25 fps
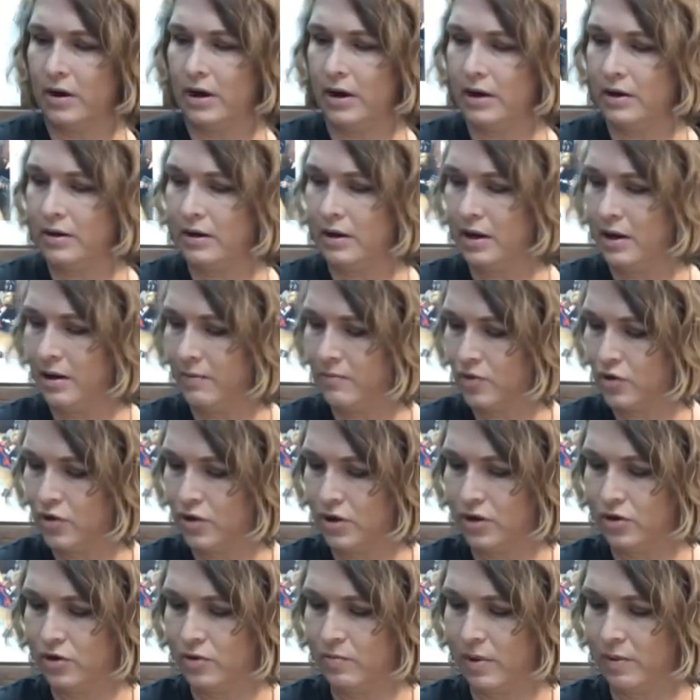And I'm just going
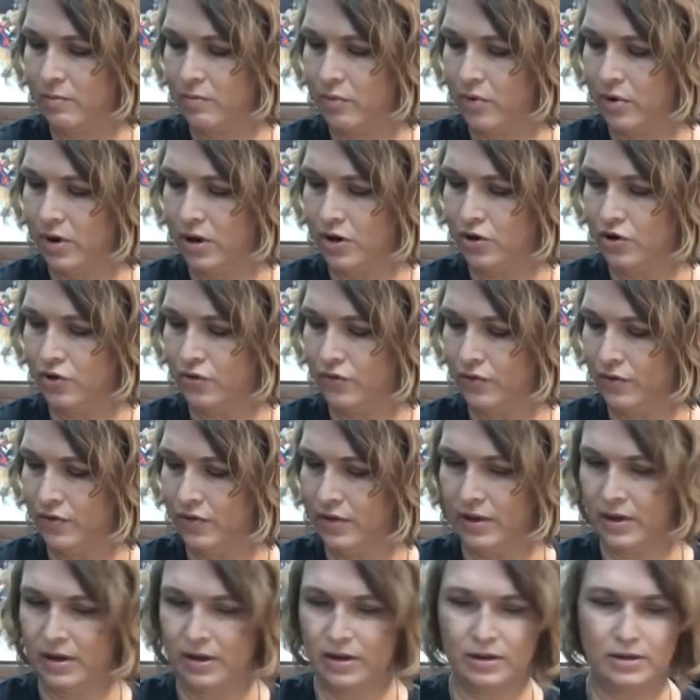to use my brush for
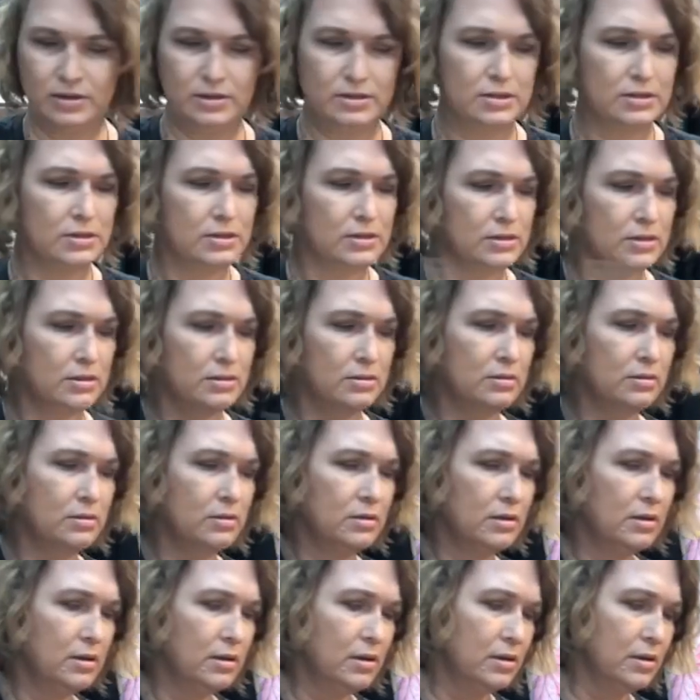this
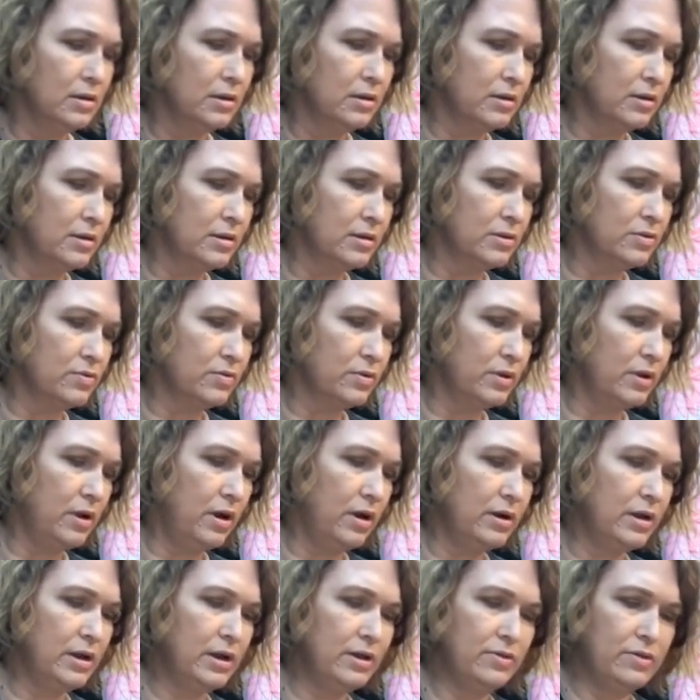because it's really hard
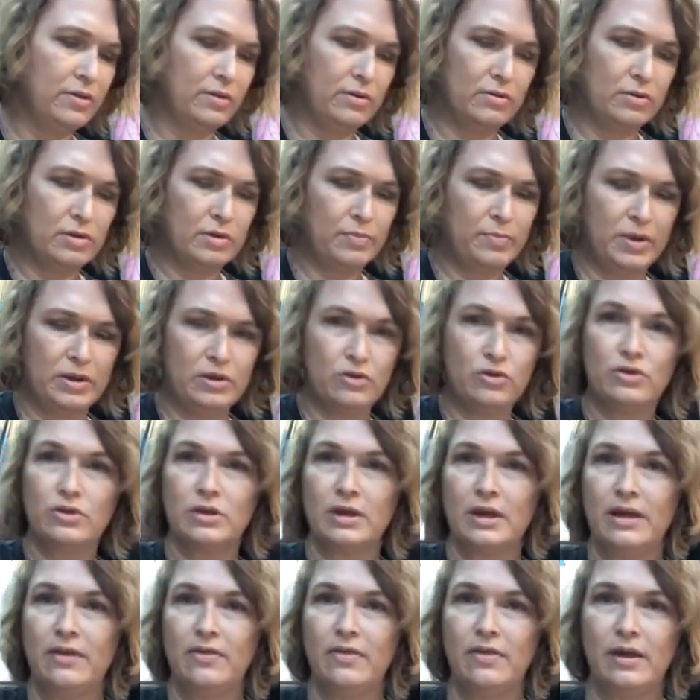to get those sponges
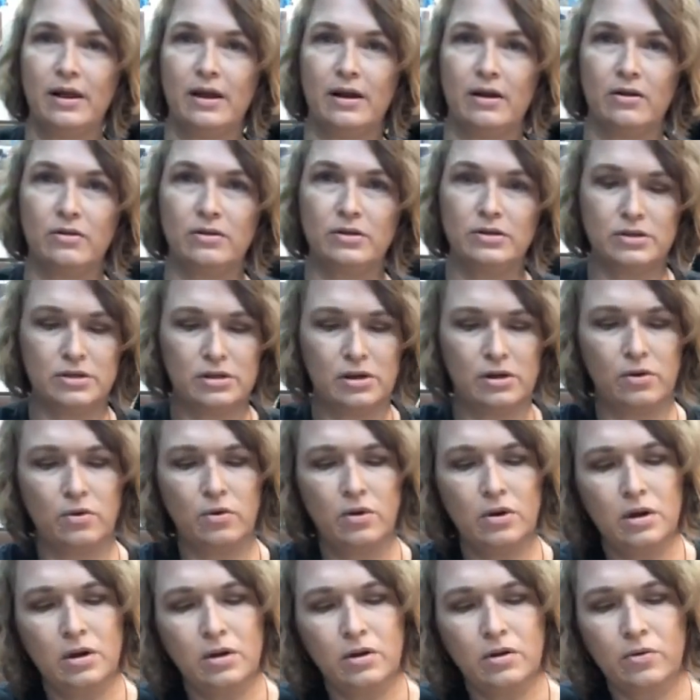in there. So
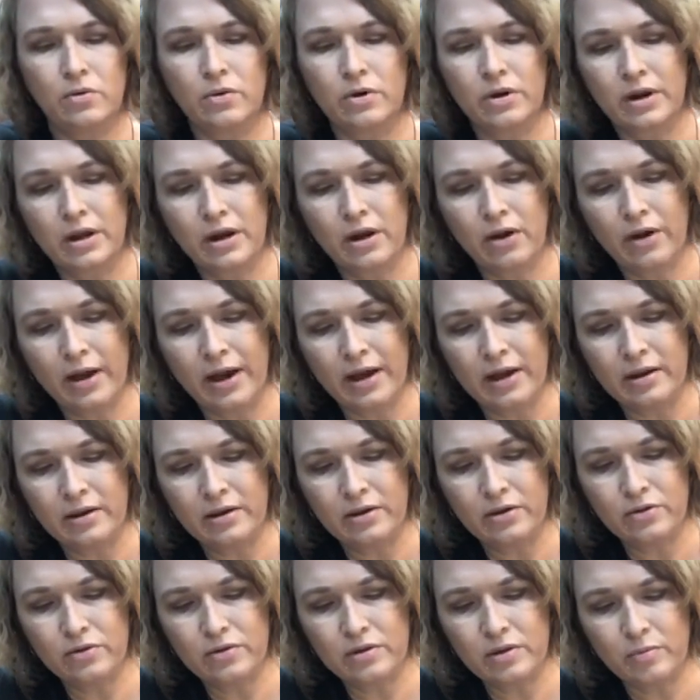we're going to go ahead and
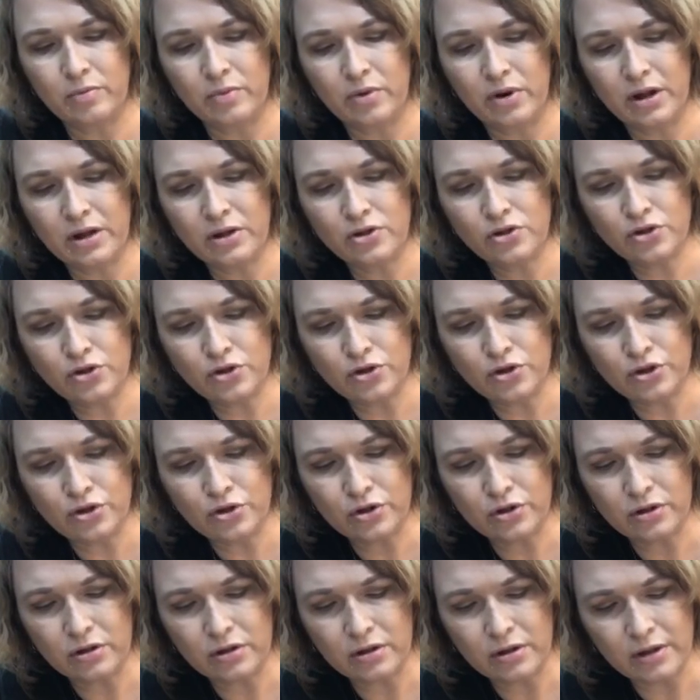use the brush
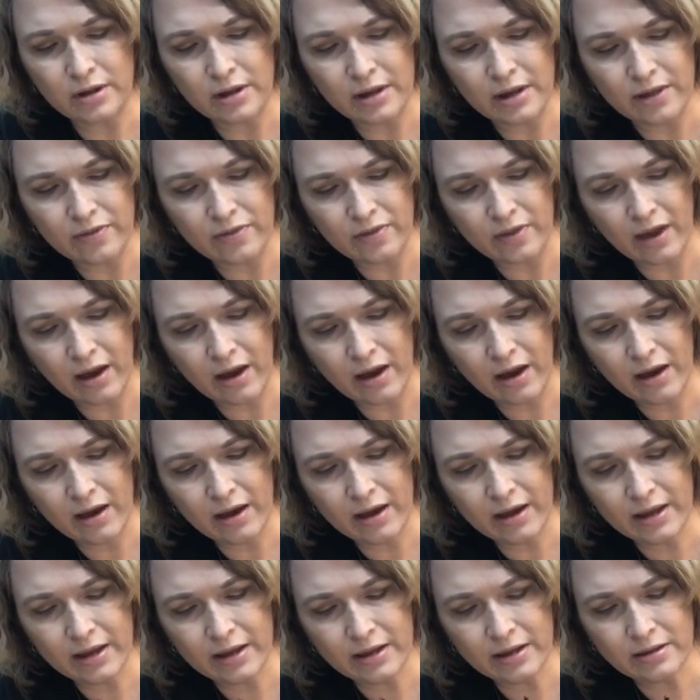in the
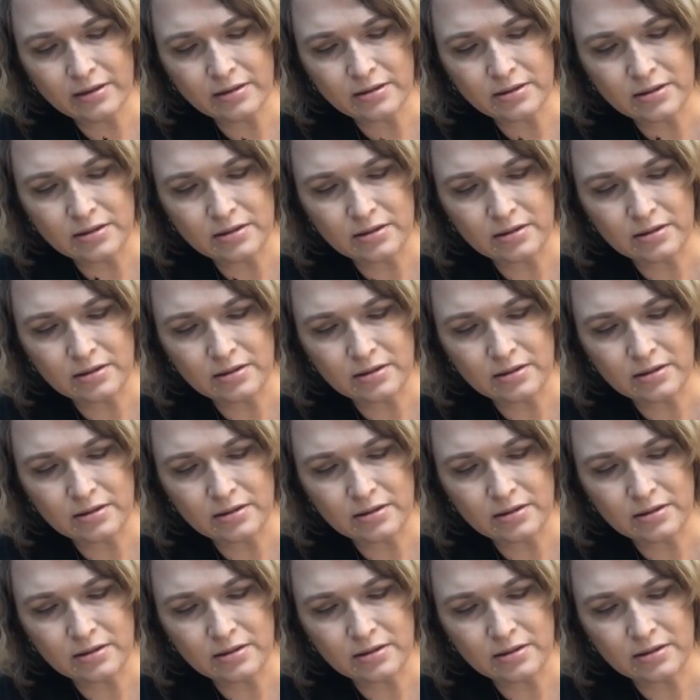eyes.